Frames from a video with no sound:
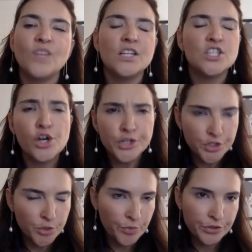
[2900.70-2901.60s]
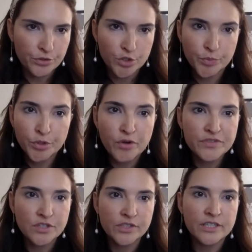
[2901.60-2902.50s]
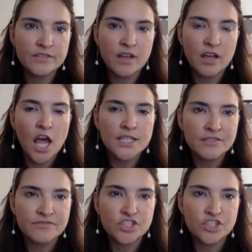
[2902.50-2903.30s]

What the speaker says: It's harder to produce proof. So there are lots of